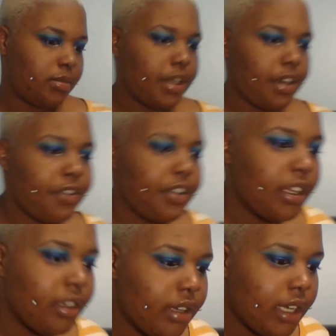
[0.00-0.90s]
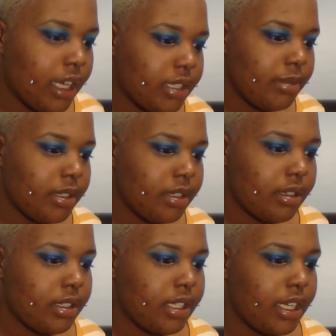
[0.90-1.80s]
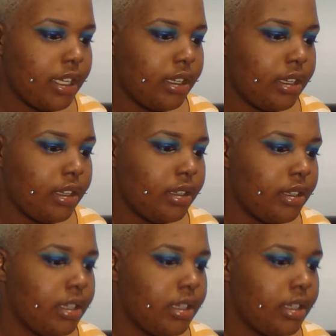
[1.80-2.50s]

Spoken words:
Matter of fact, you guys, I'm just going to take it